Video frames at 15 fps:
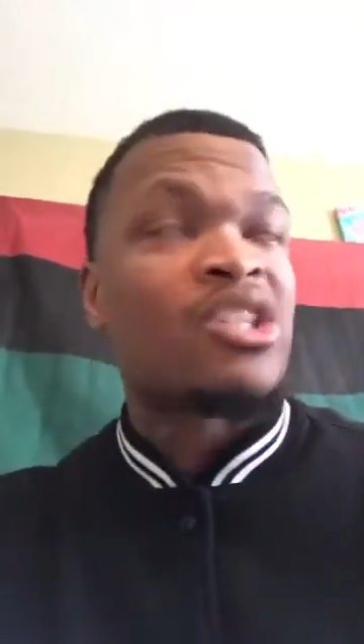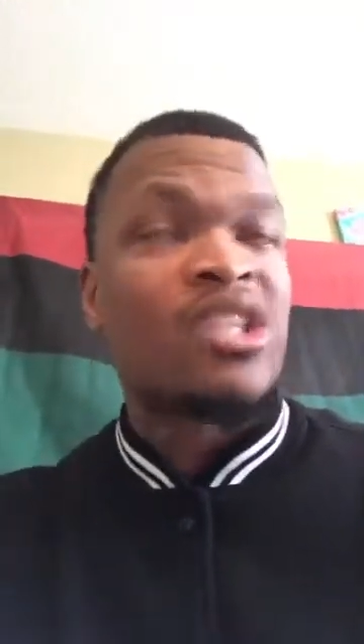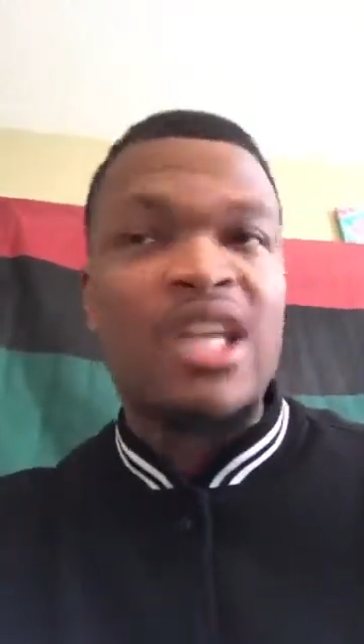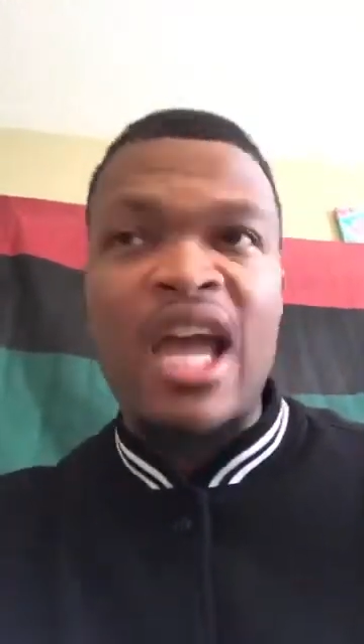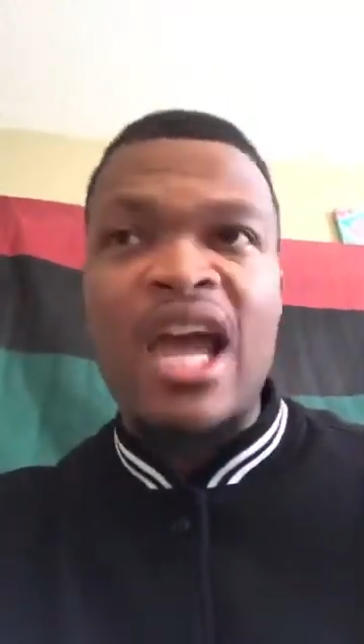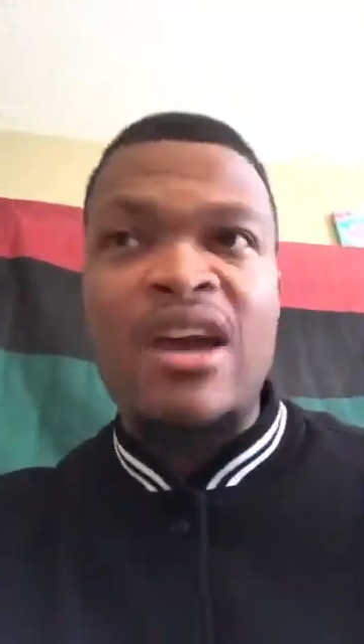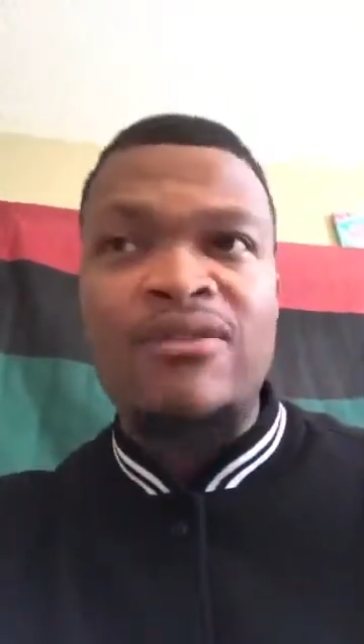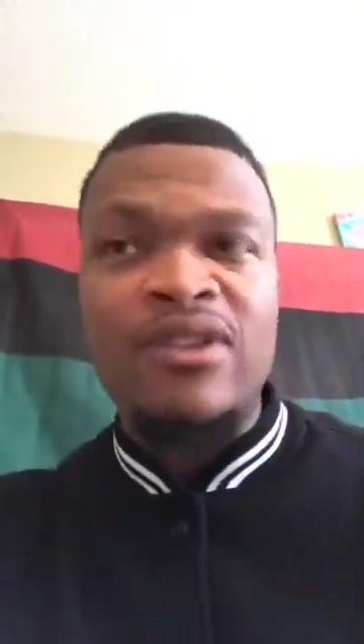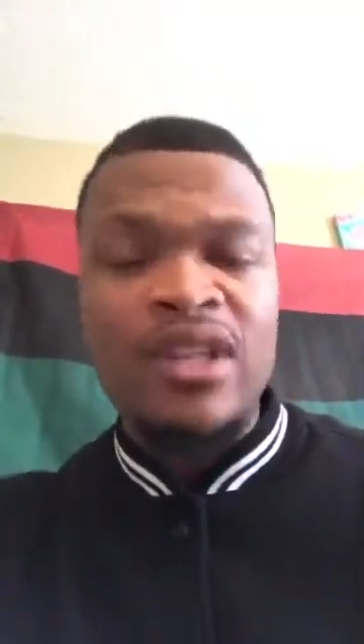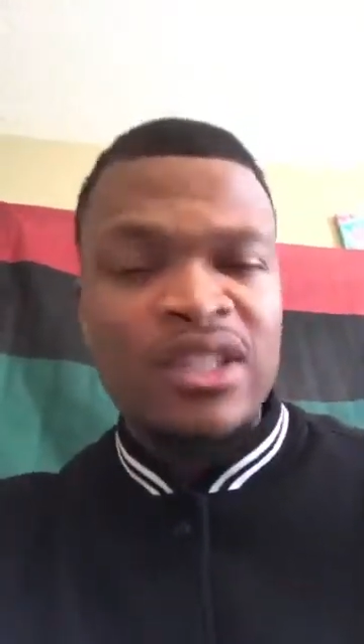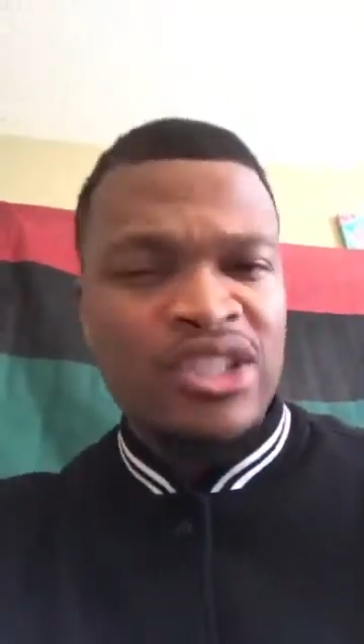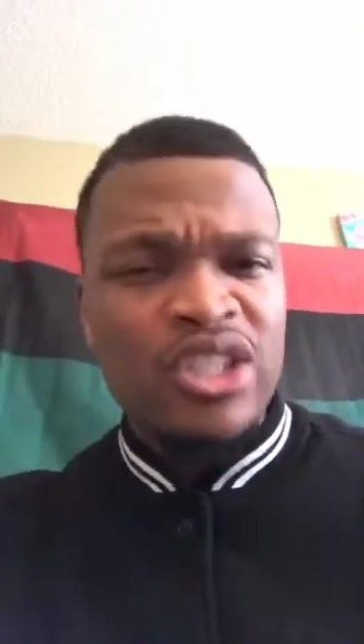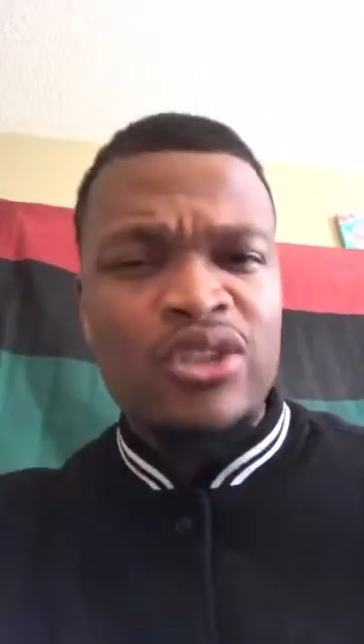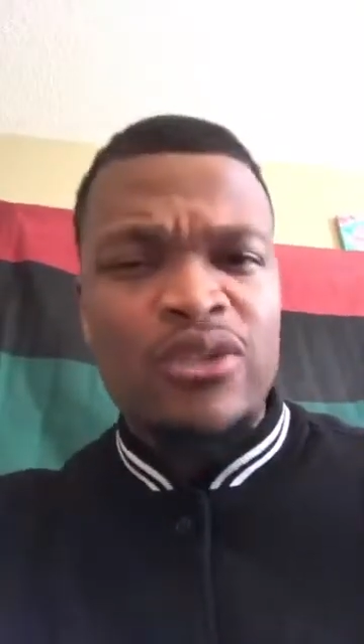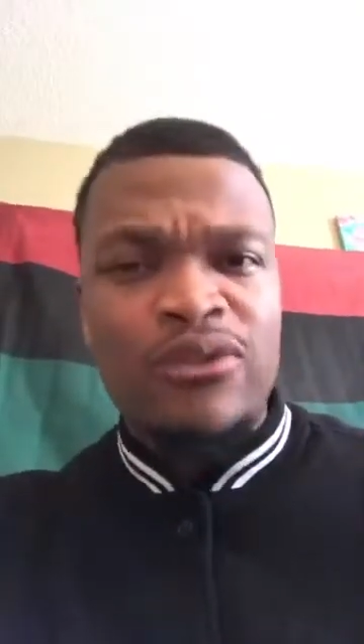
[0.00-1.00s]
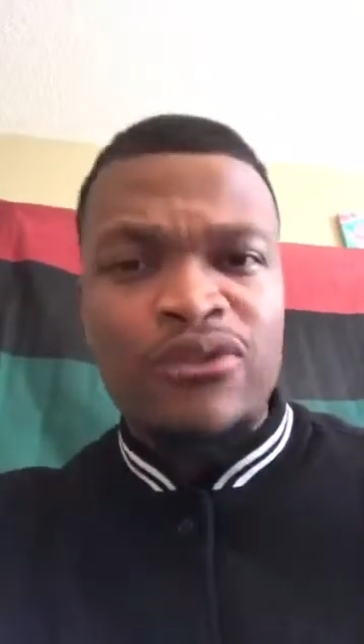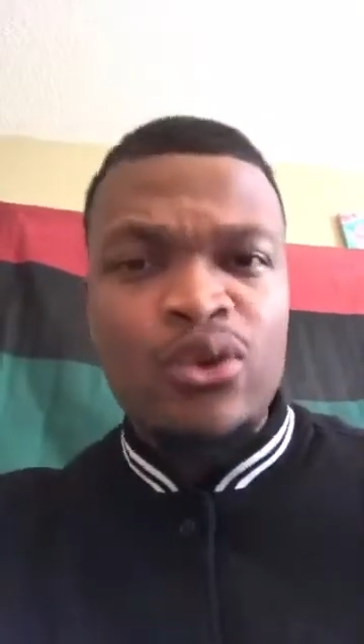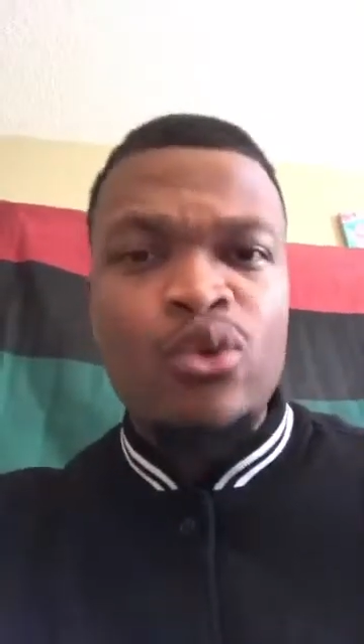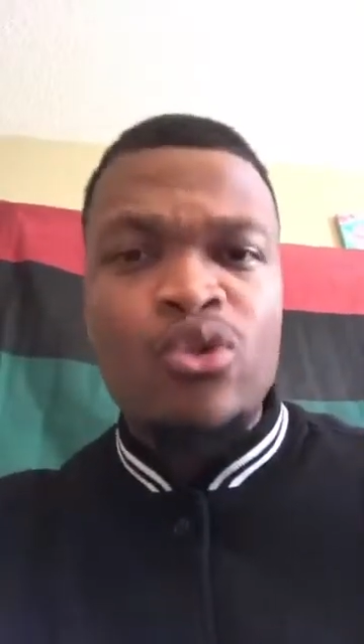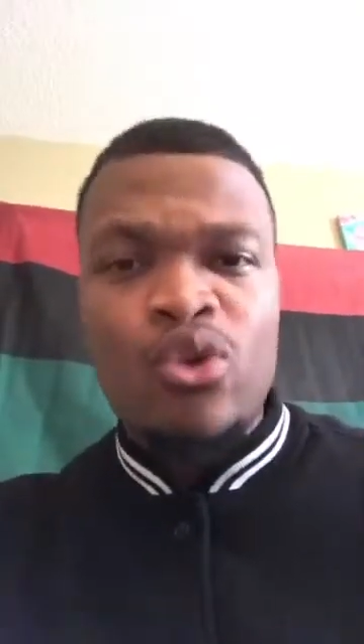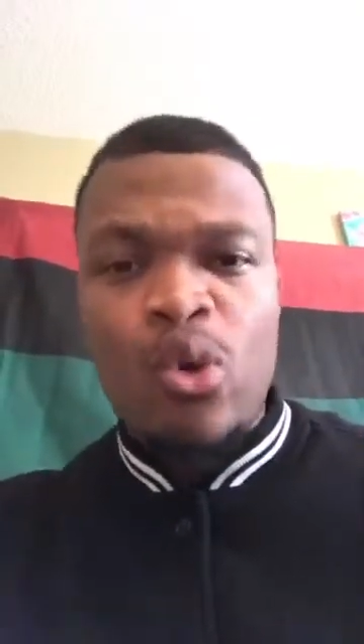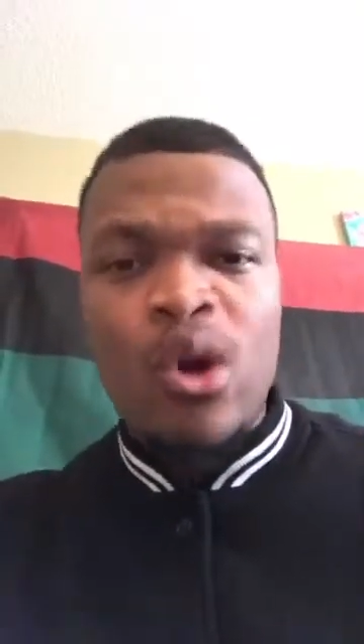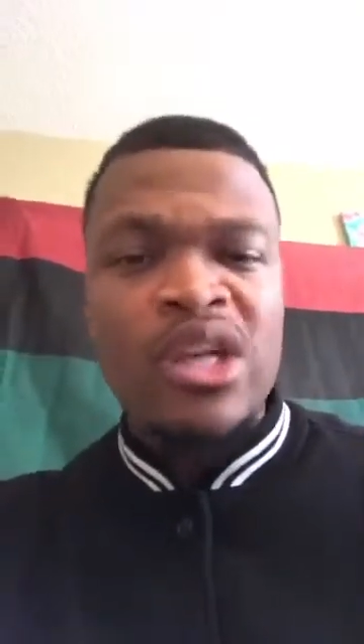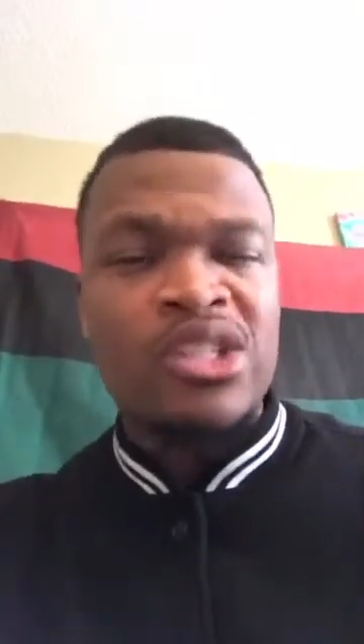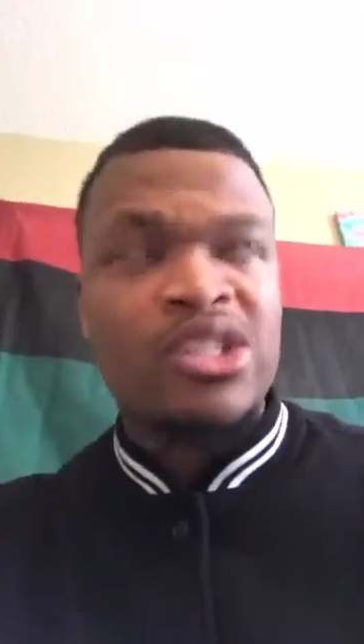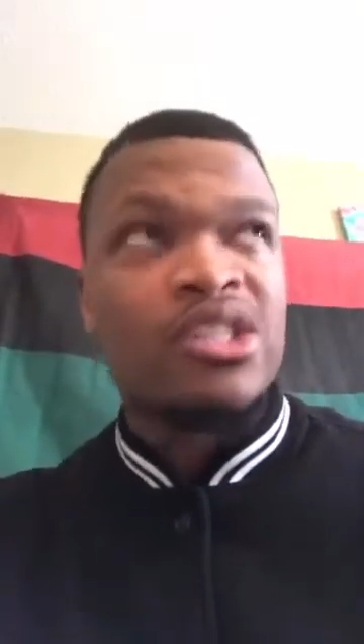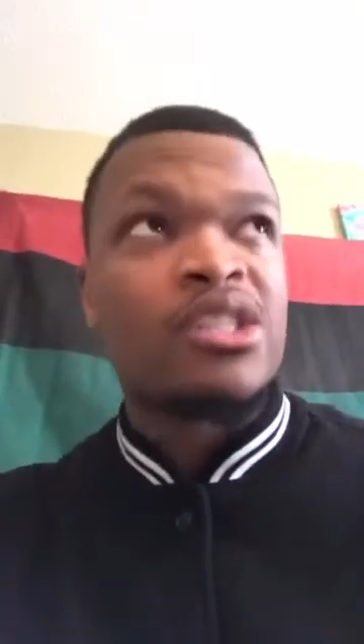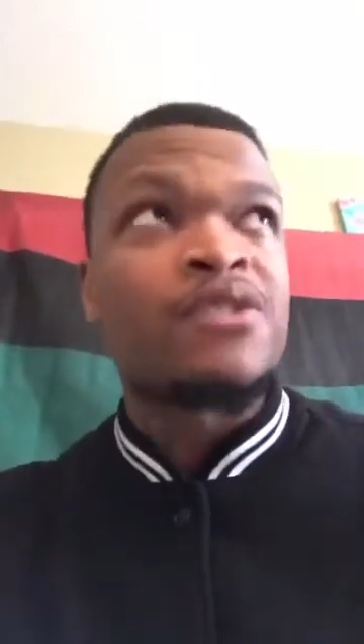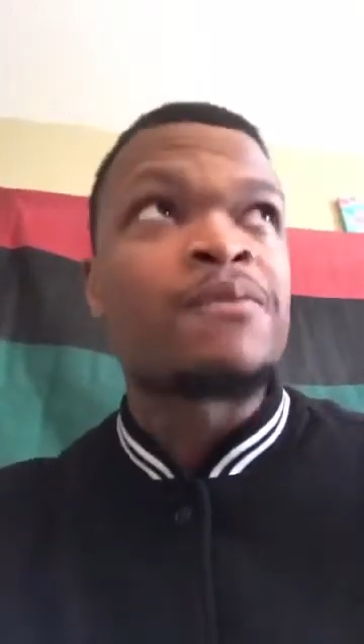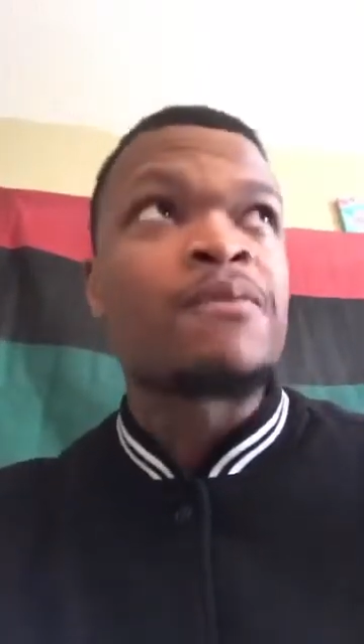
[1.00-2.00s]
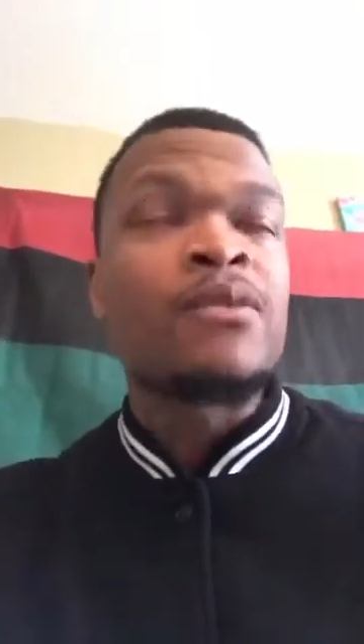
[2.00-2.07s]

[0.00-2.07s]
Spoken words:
have just a few questions,